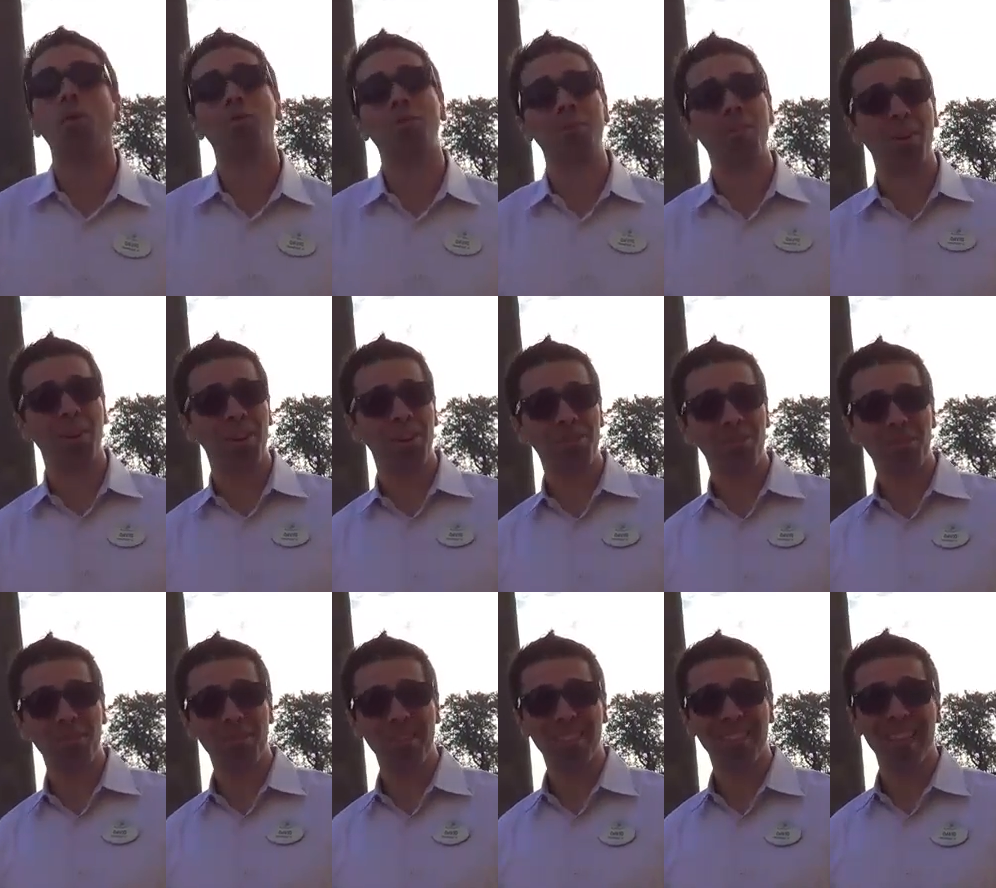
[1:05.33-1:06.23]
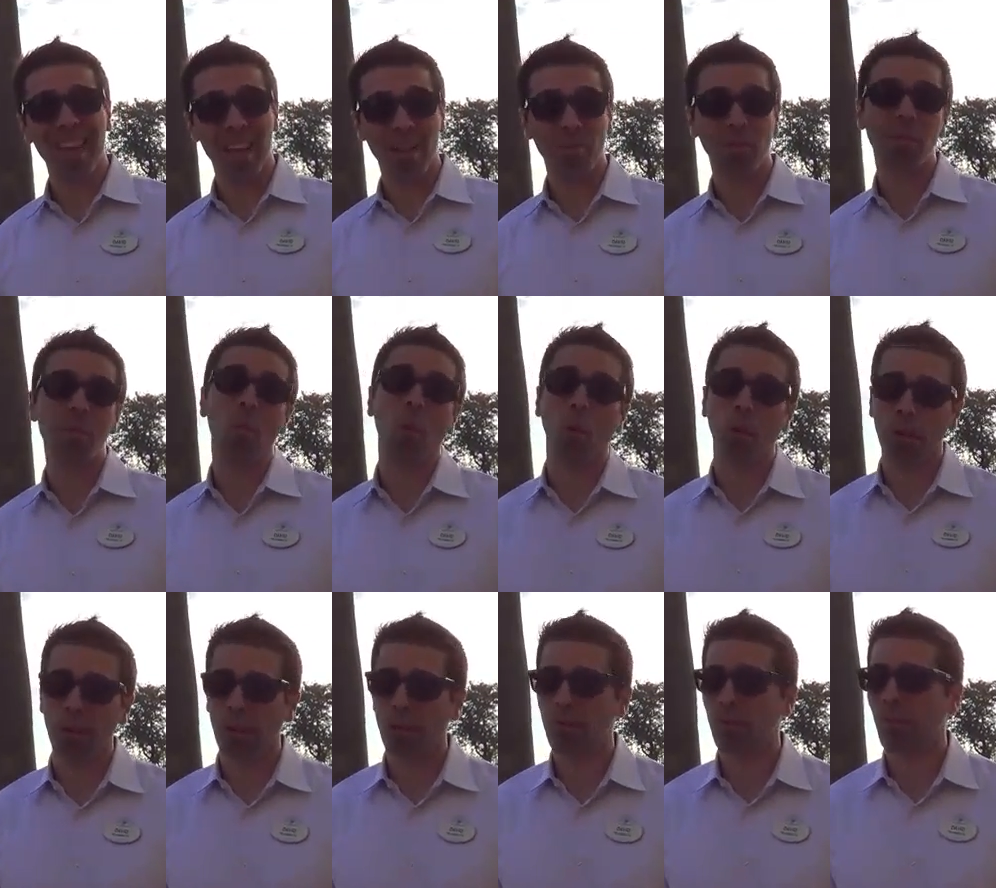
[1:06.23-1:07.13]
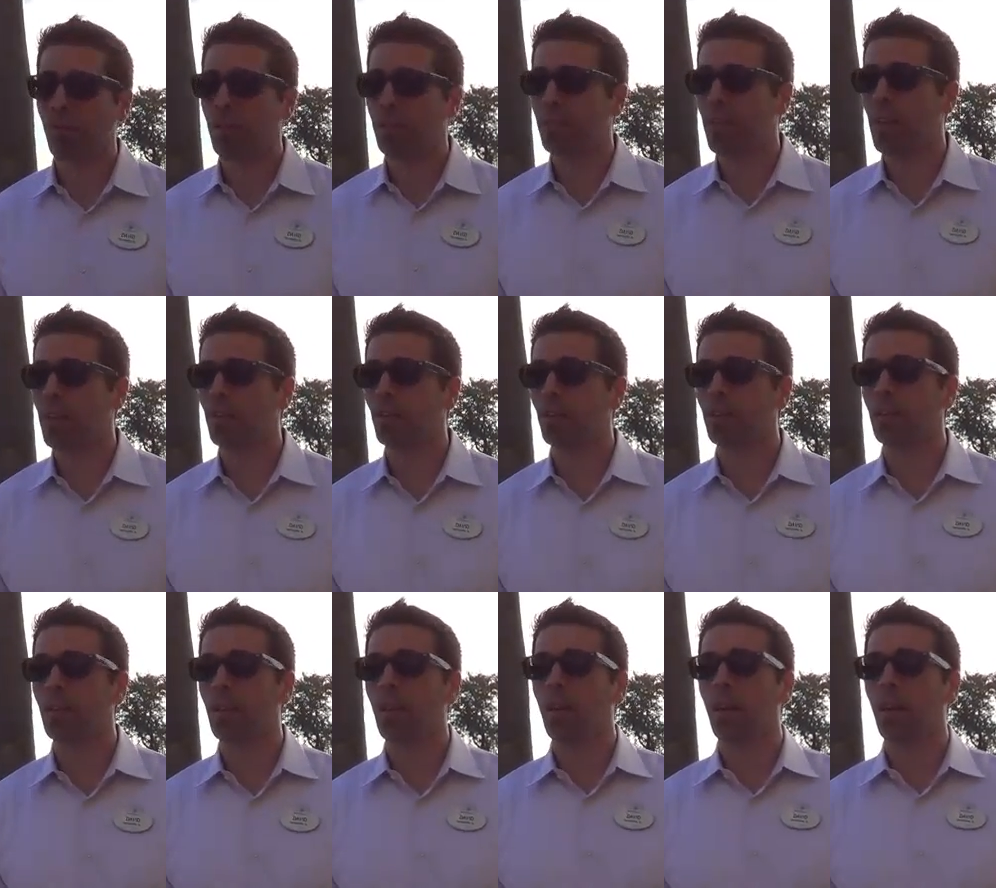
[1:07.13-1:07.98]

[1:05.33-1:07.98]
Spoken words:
hosts about 100 events annually, more than 100 events annually.